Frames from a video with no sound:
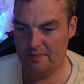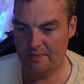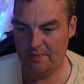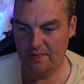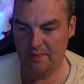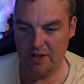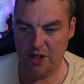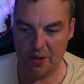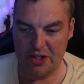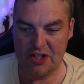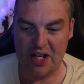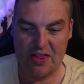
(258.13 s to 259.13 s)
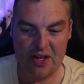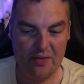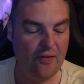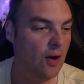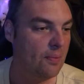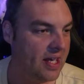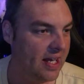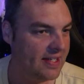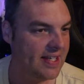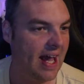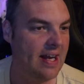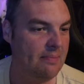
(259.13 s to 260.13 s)
You want to see Thilthorpe kick
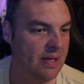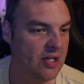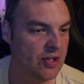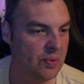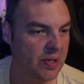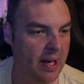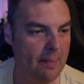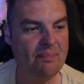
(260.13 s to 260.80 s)
10? It'd be good, wouldn't it?